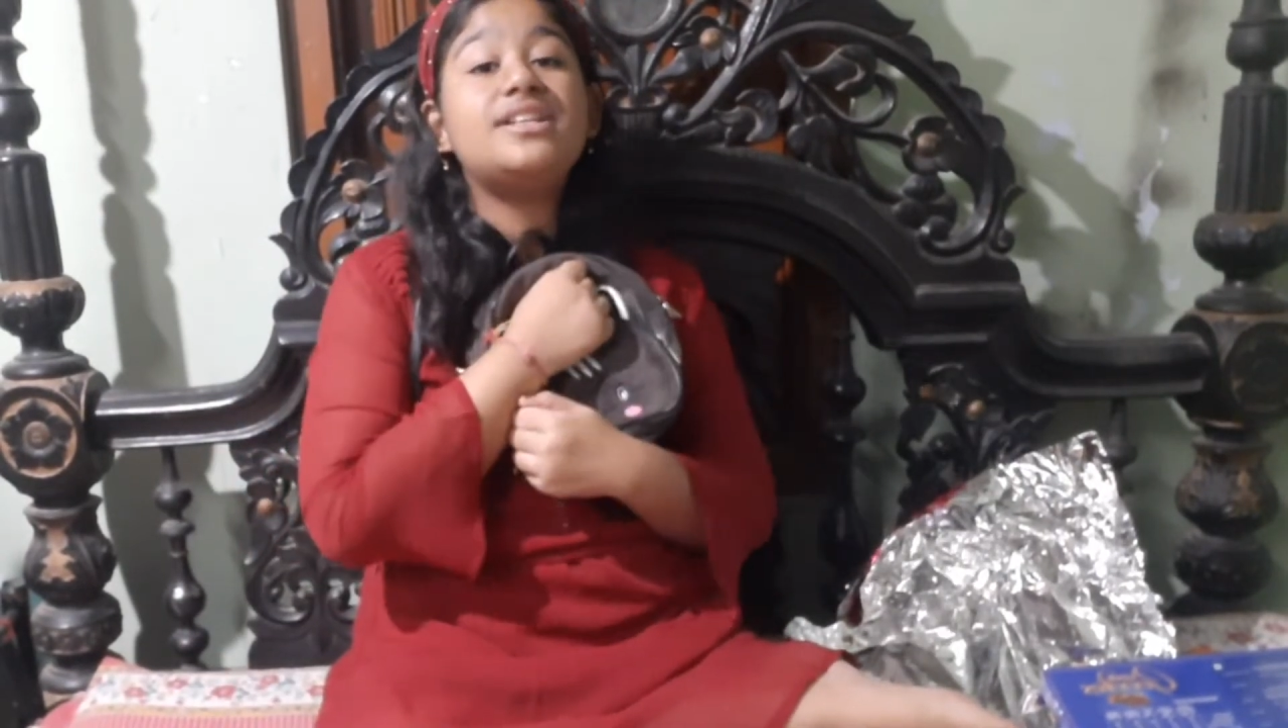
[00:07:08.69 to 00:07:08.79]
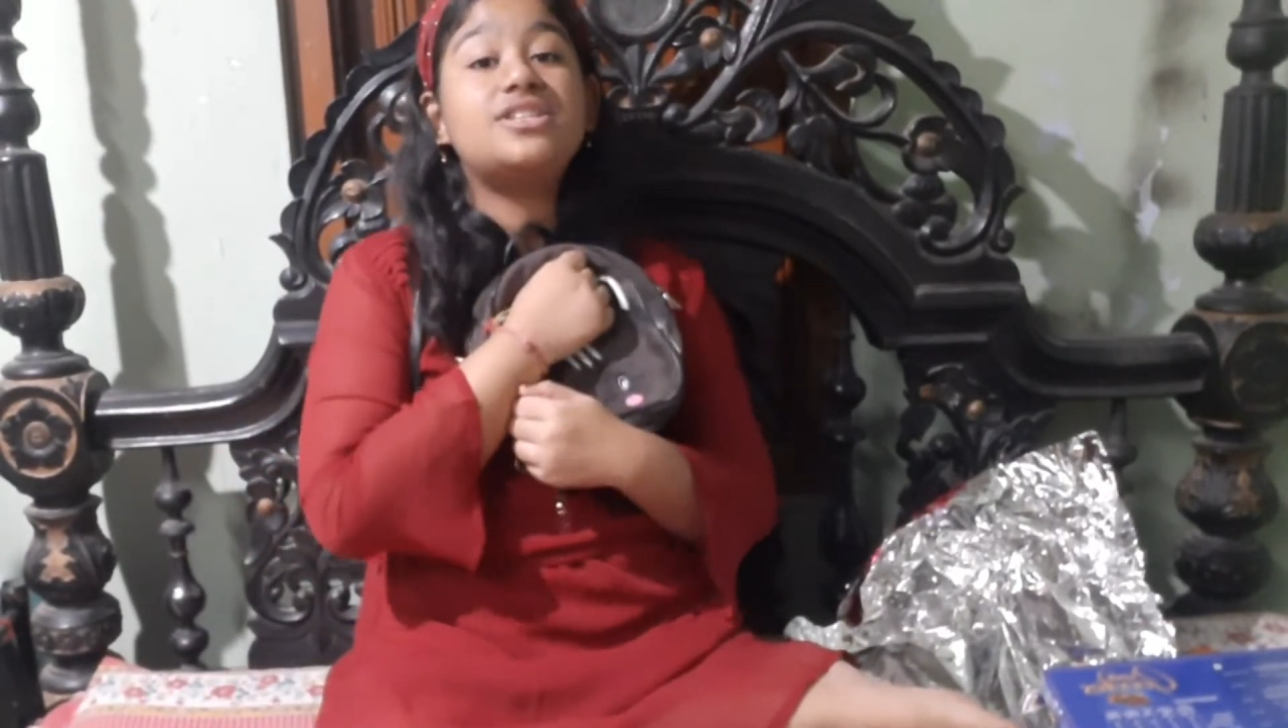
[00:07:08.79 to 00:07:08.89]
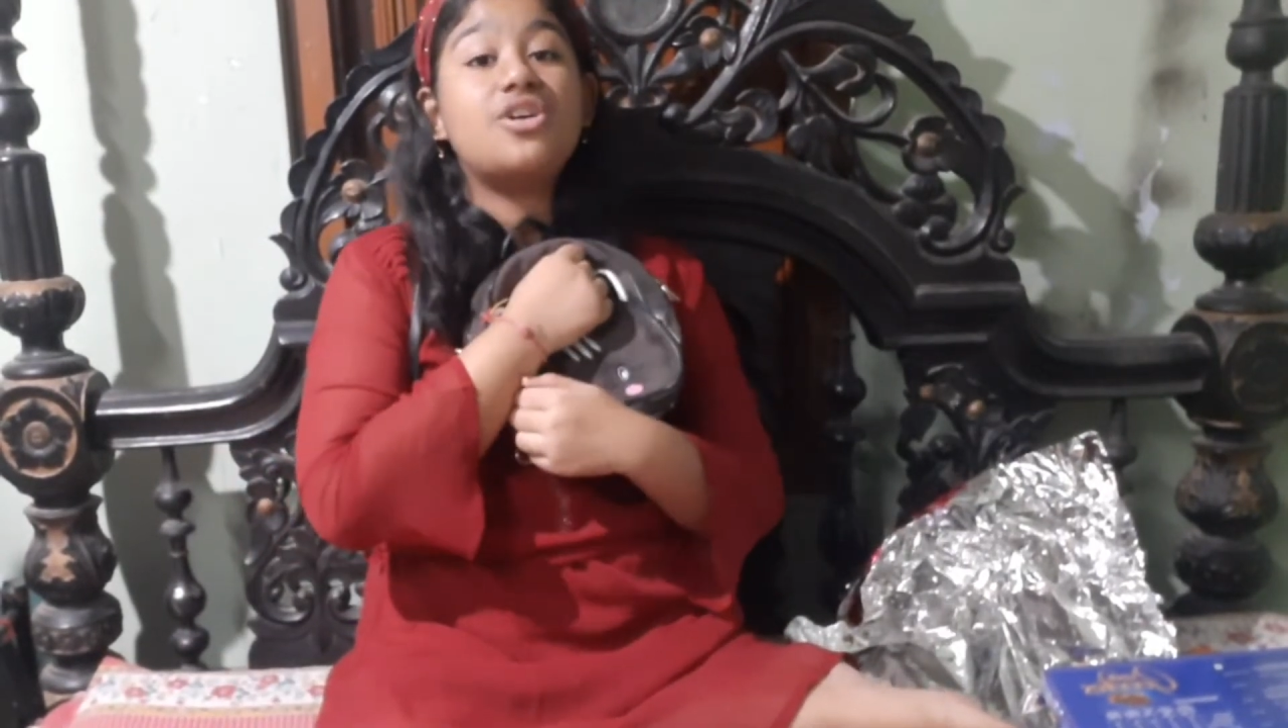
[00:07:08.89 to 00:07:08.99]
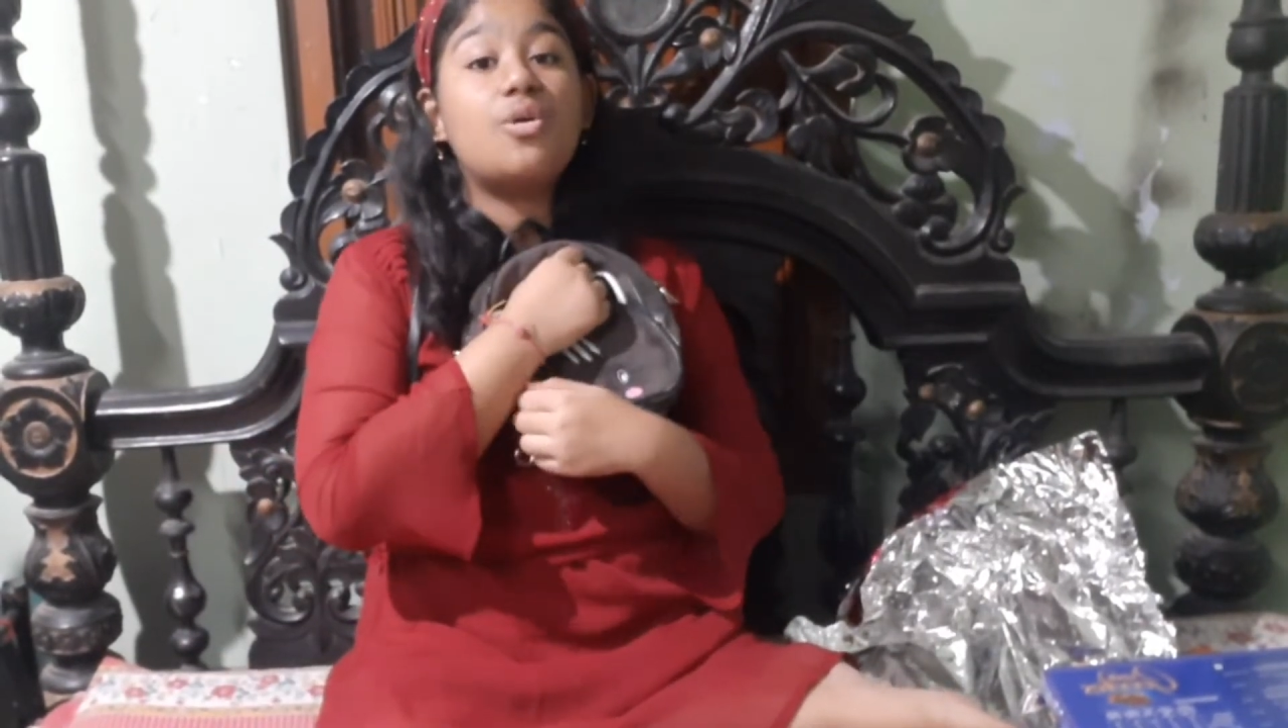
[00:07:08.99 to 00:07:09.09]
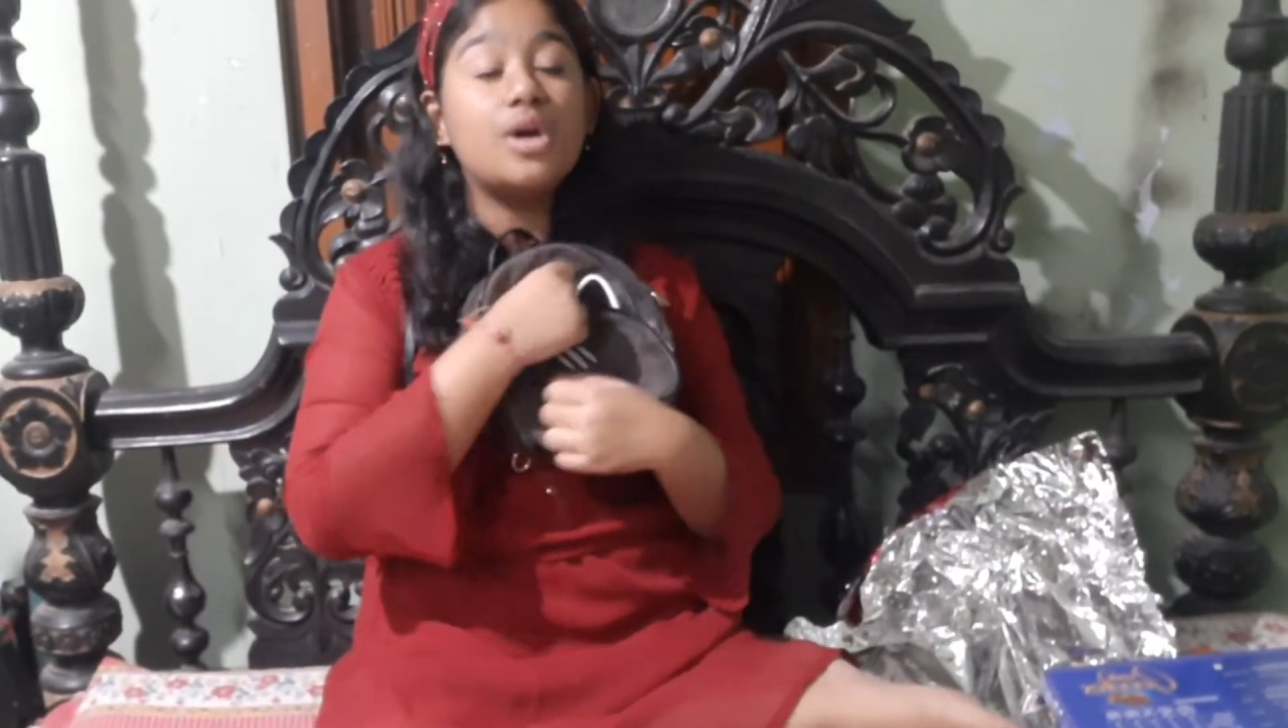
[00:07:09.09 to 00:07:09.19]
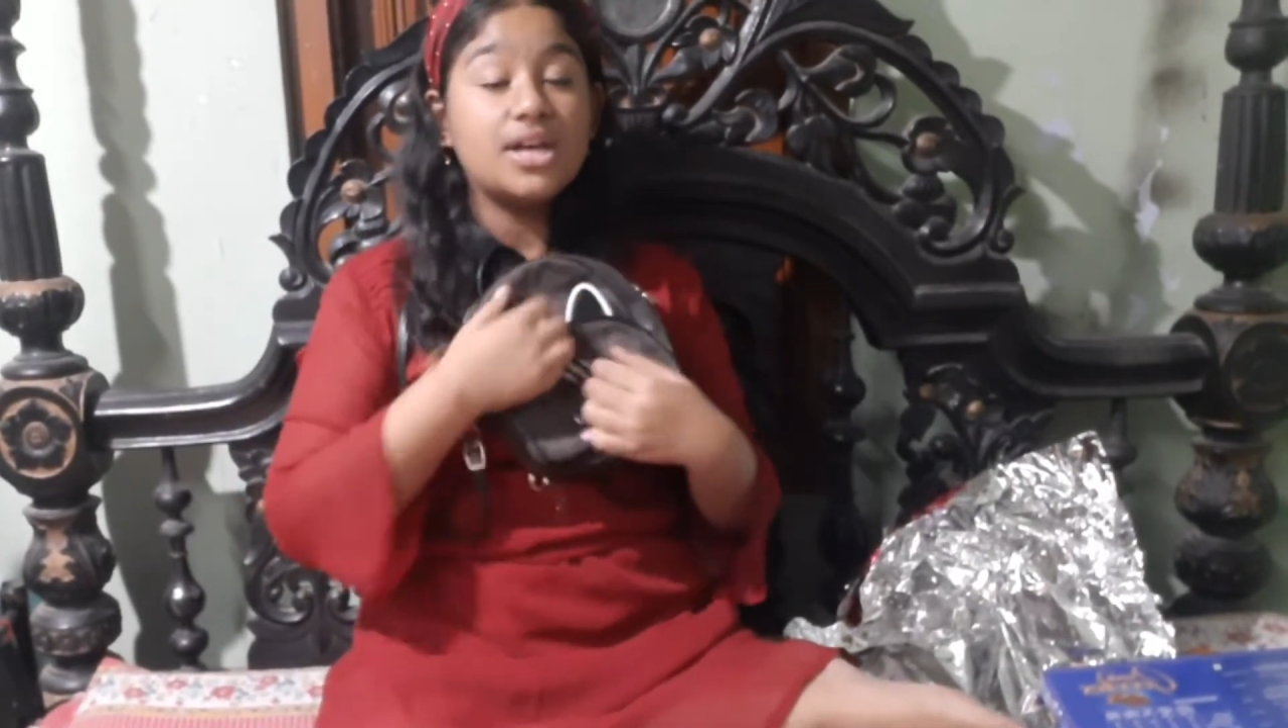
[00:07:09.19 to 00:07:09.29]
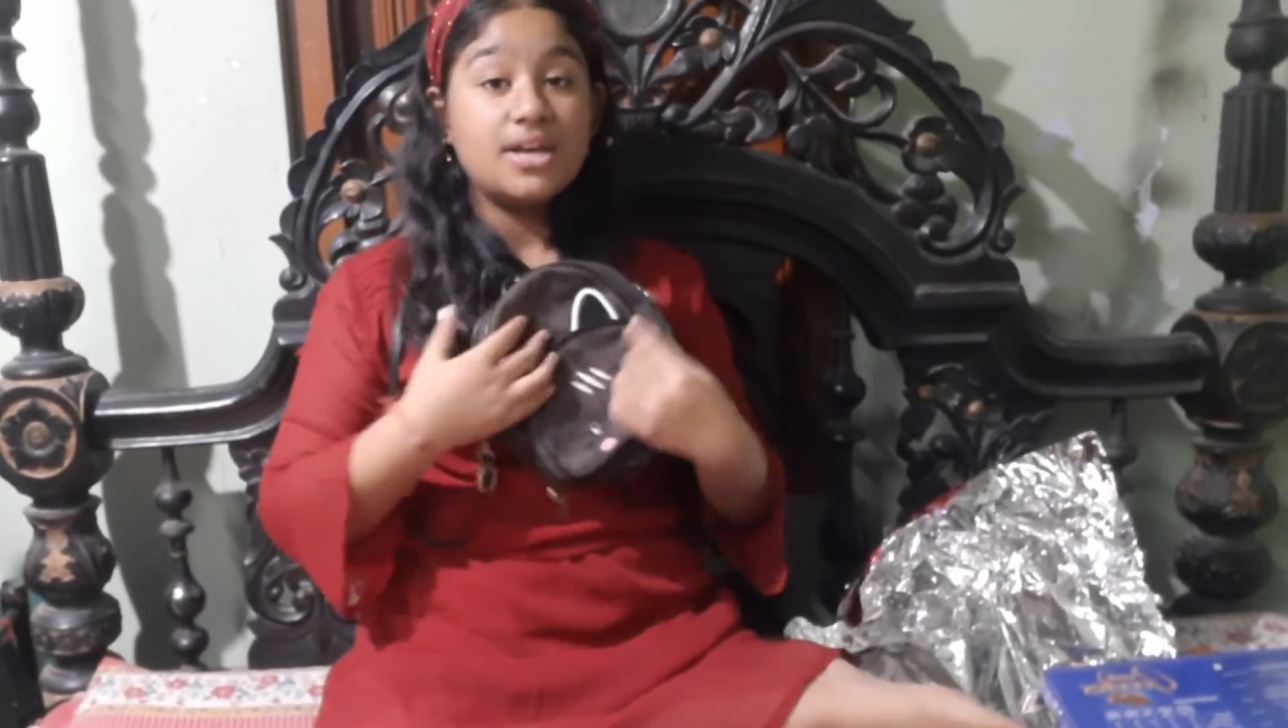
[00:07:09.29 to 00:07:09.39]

It's so